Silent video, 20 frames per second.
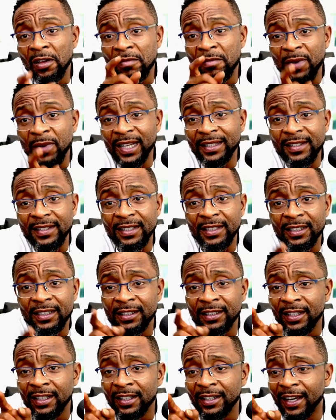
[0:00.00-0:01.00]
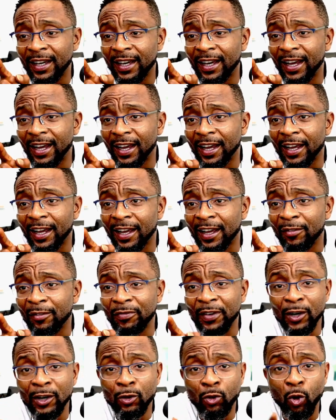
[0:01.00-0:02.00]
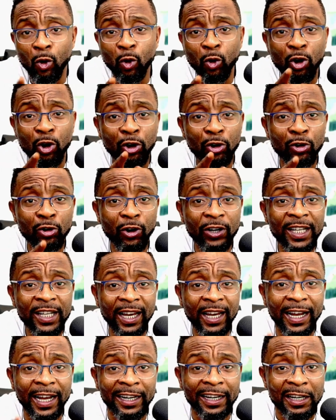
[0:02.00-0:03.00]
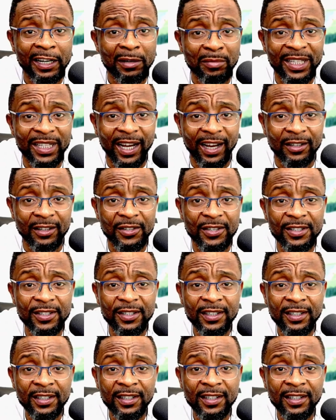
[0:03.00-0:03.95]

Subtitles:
party fellow loyal criminals